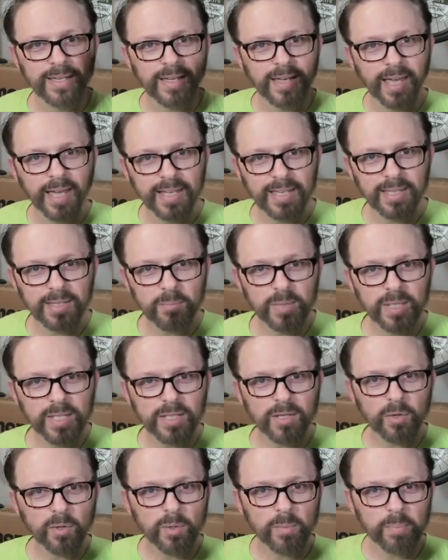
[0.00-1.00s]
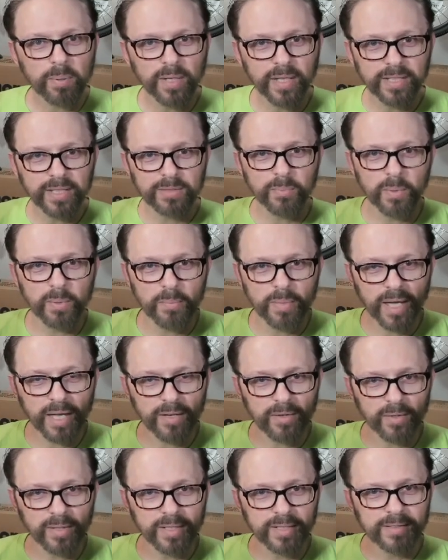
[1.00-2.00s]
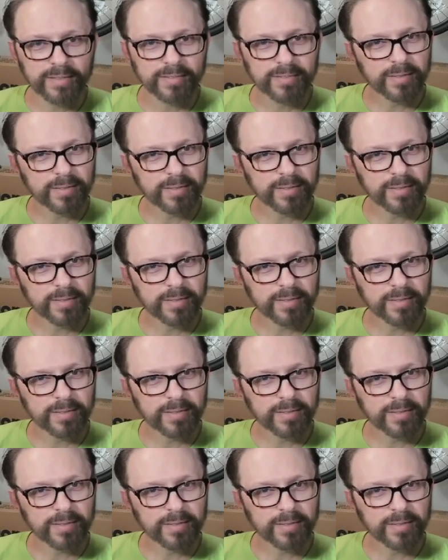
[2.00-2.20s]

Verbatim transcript: and get me a replacement battery